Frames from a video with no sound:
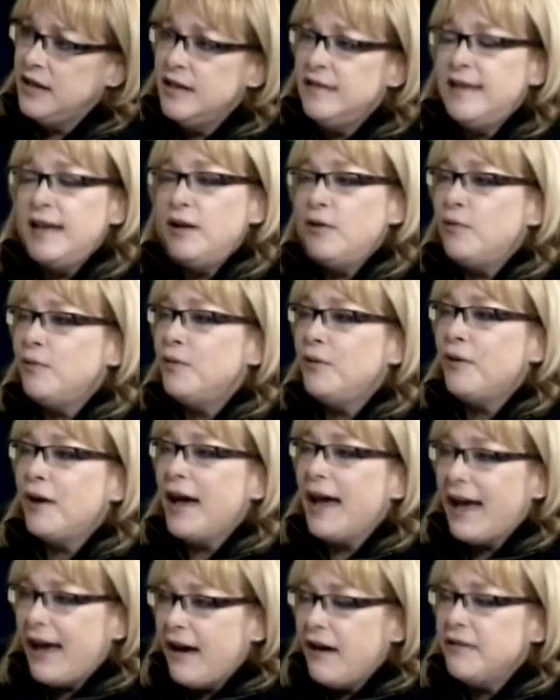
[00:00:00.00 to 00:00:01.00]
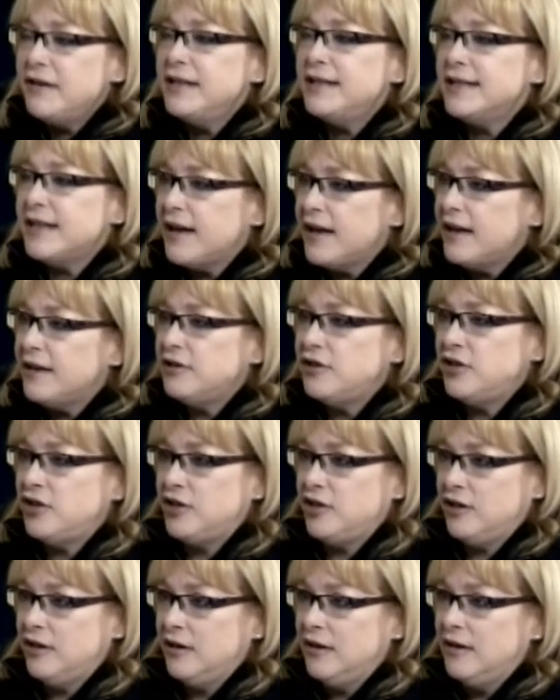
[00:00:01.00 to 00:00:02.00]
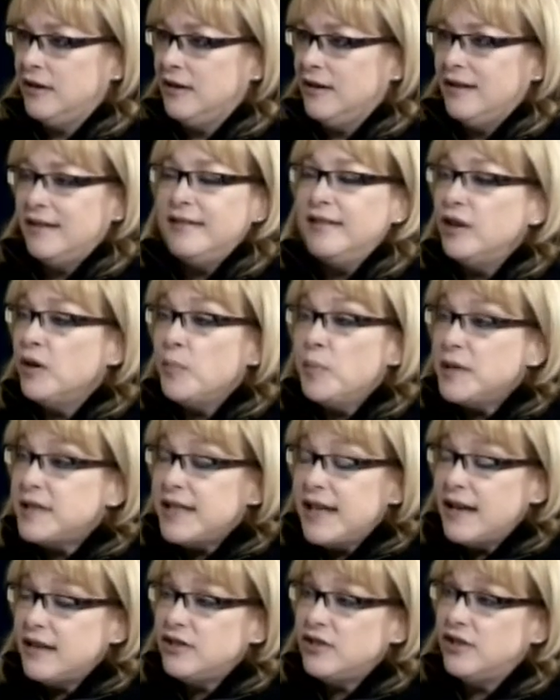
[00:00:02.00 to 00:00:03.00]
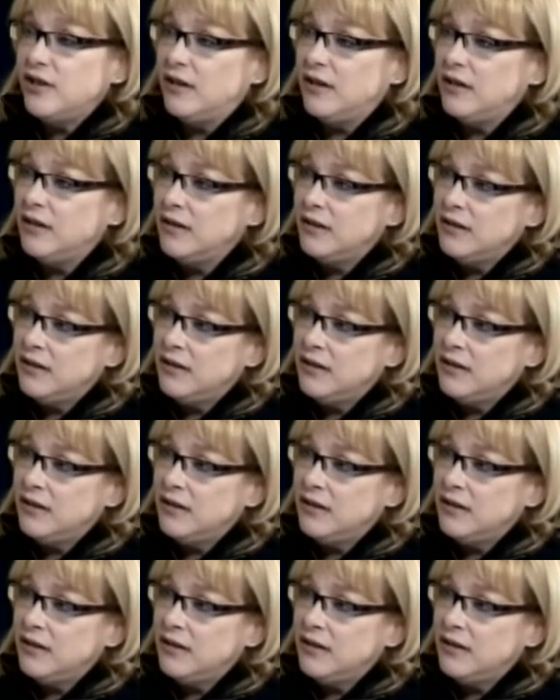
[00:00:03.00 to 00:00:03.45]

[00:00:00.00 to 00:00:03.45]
They don't know how to touch their potential.